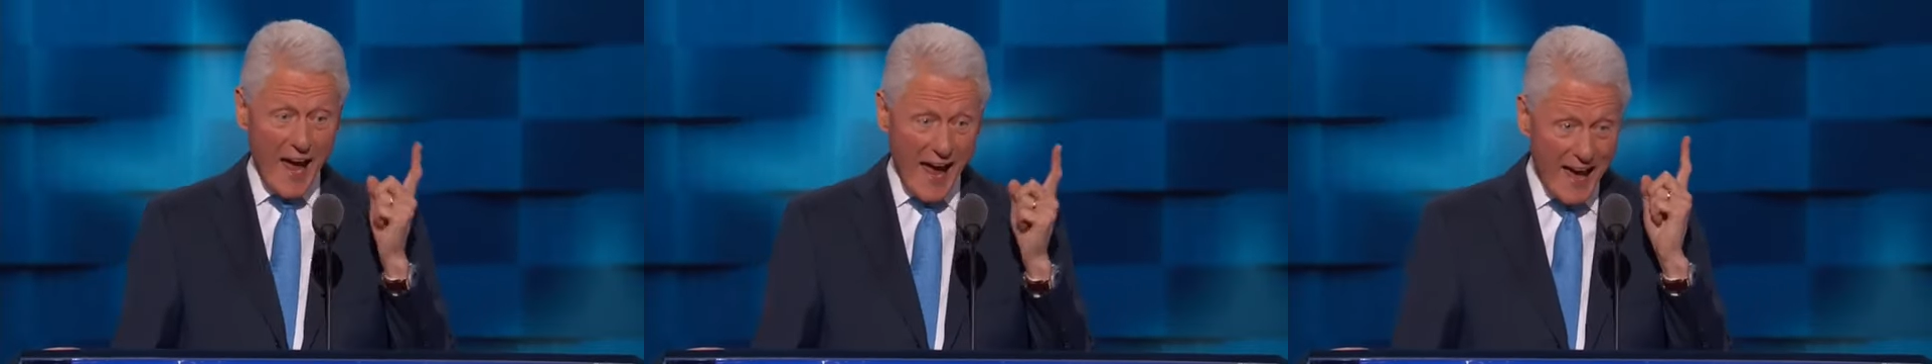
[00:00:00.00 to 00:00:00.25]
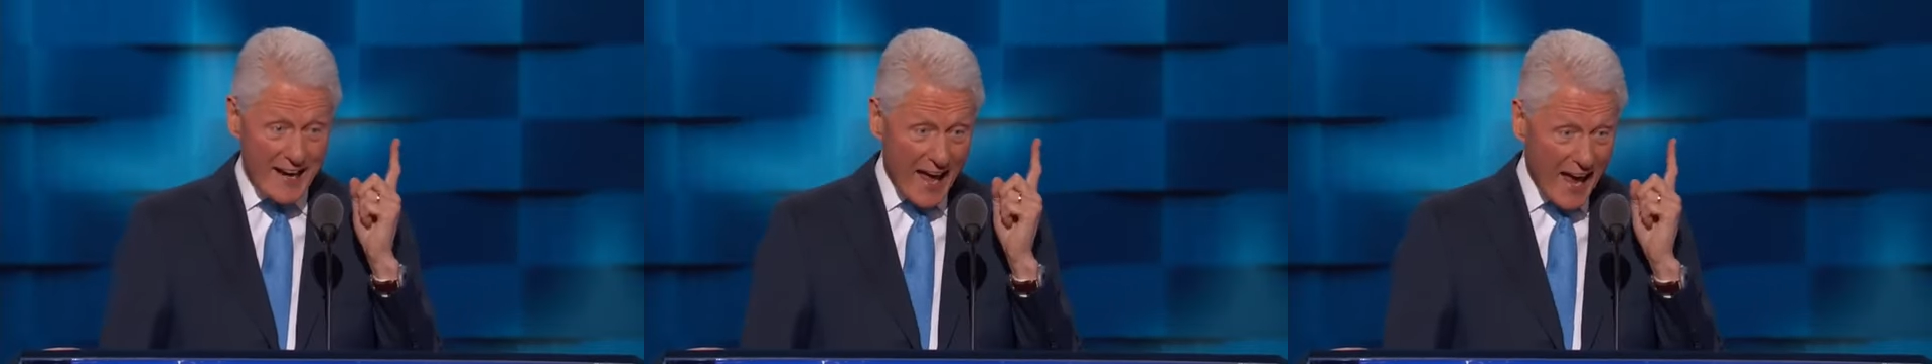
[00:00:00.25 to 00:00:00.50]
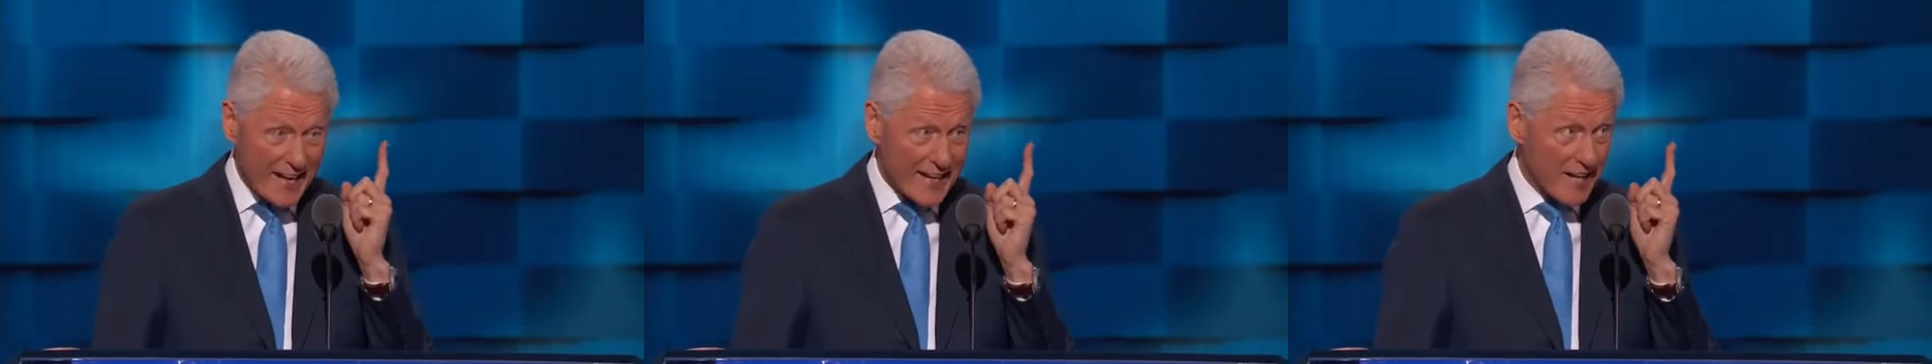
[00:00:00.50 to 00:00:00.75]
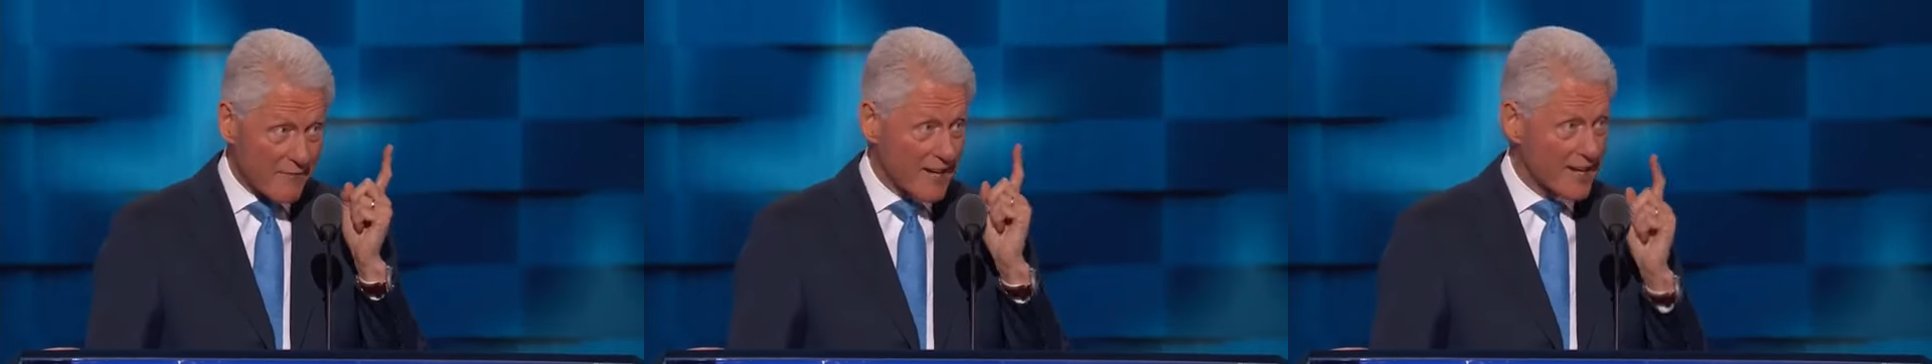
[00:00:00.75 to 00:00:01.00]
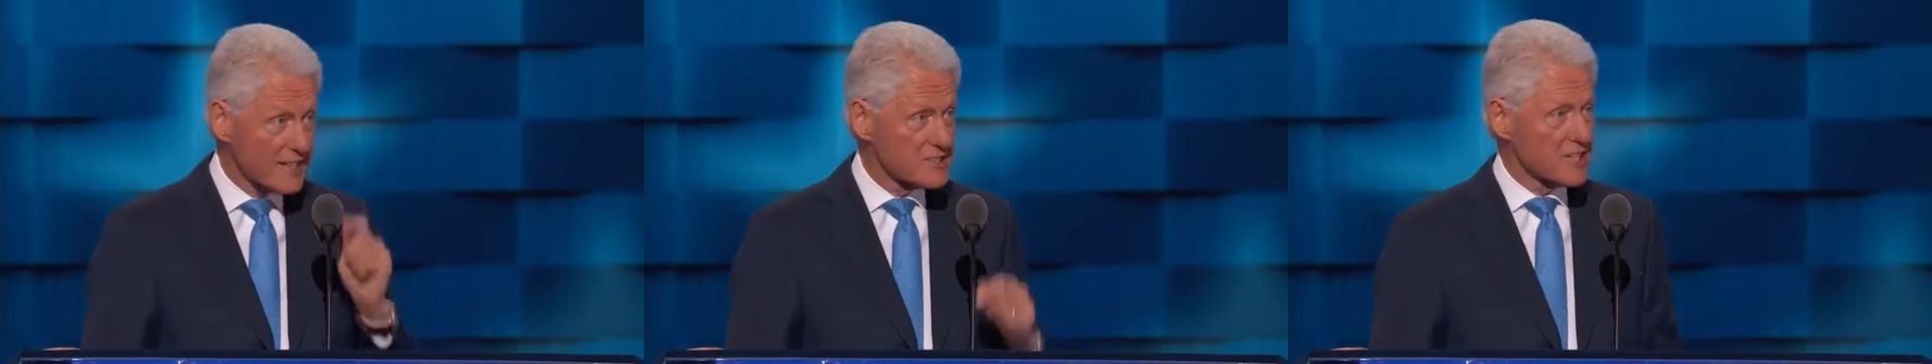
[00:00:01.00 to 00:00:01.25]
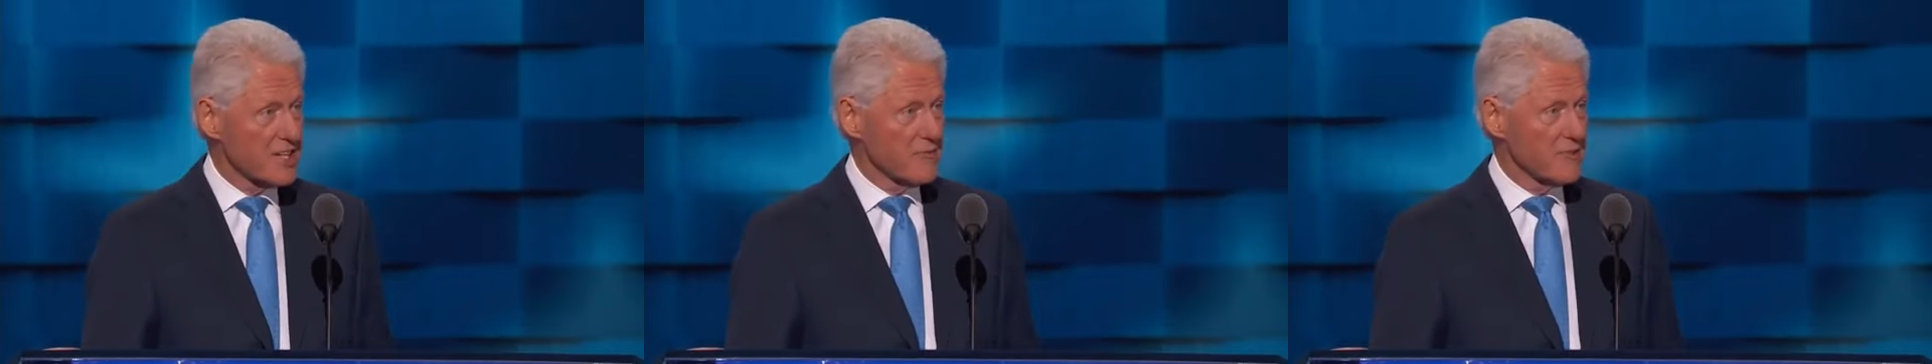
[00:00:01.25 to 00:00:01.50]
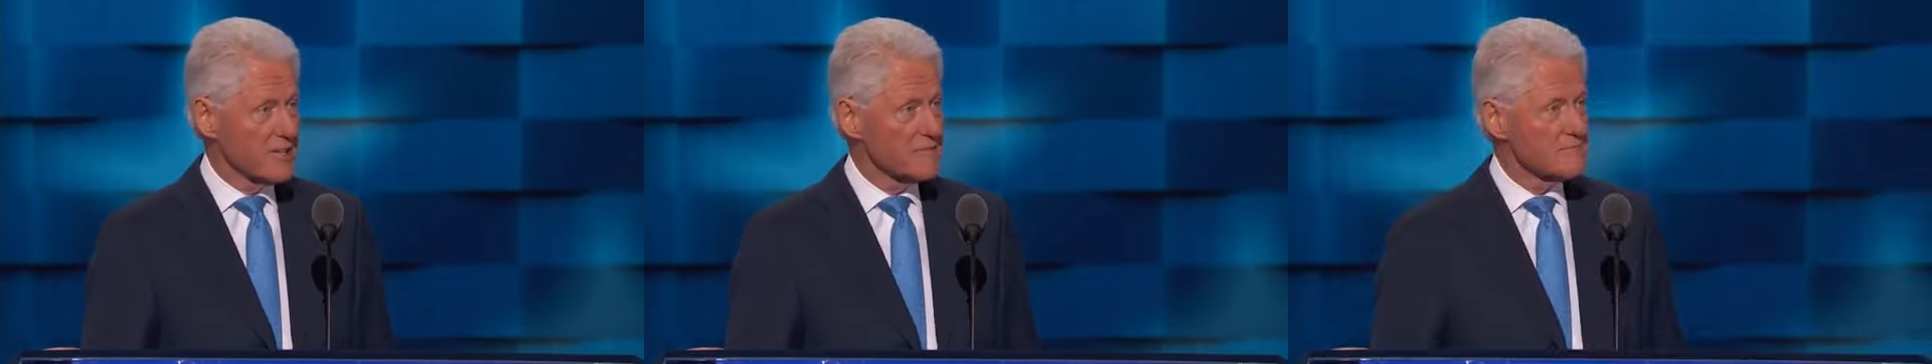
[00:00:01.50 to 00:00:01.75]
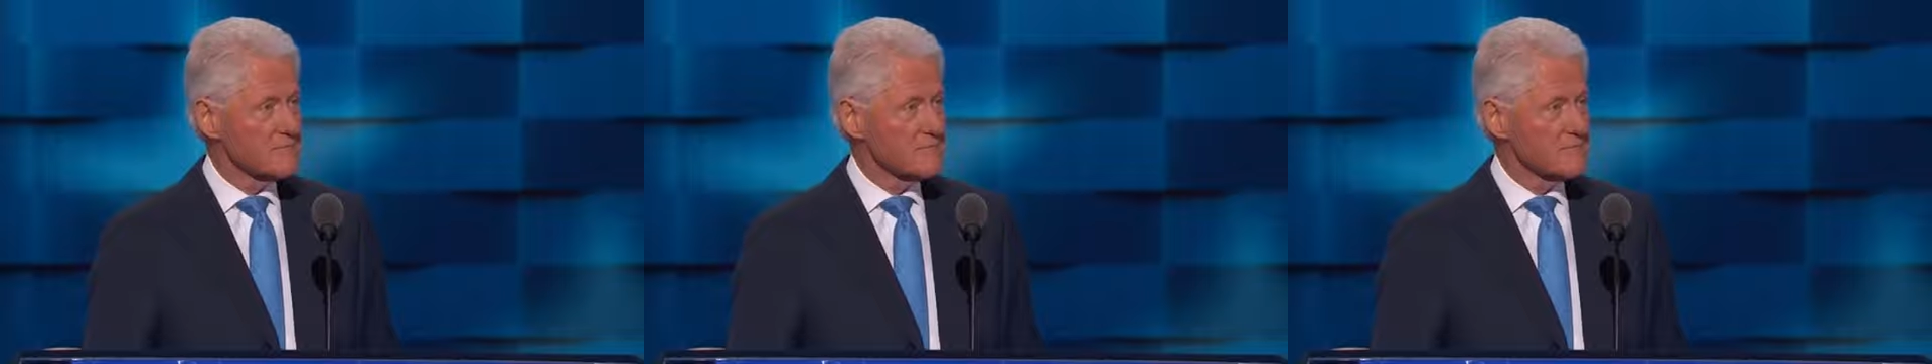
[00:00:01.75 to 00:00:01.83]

and academic achievement.